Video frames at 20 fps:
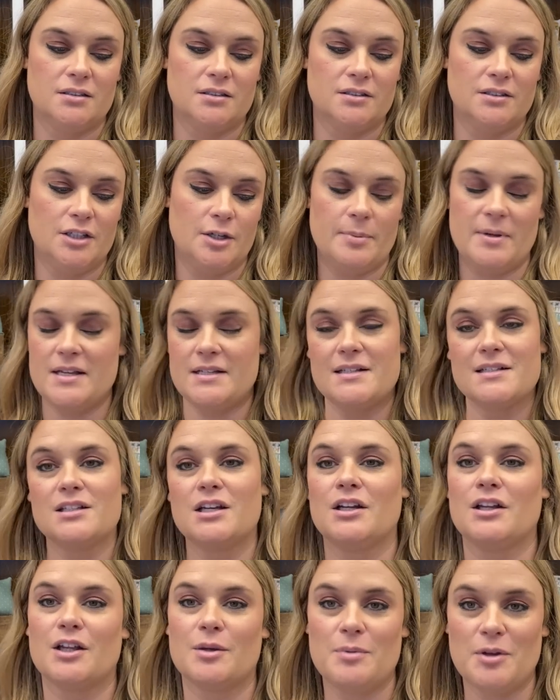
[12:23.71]
your piece is
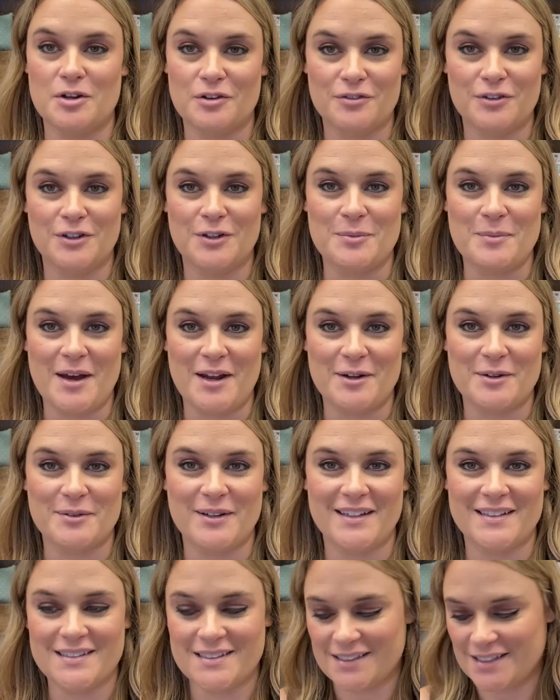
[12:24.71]
going to look beautiful no matter
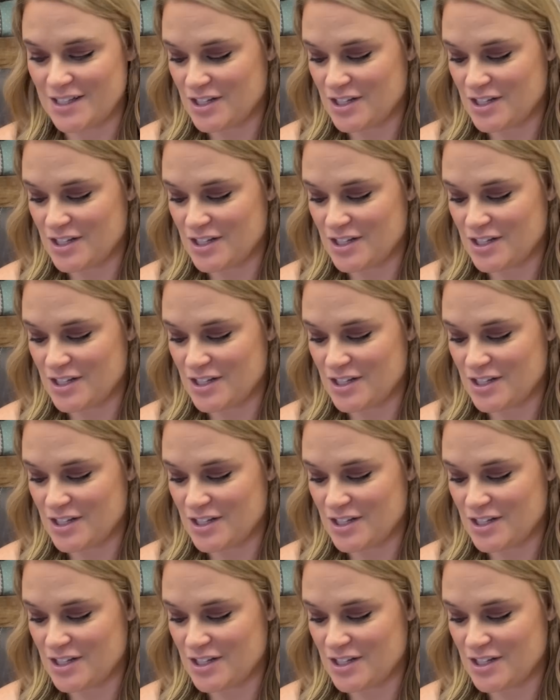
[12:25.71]
what.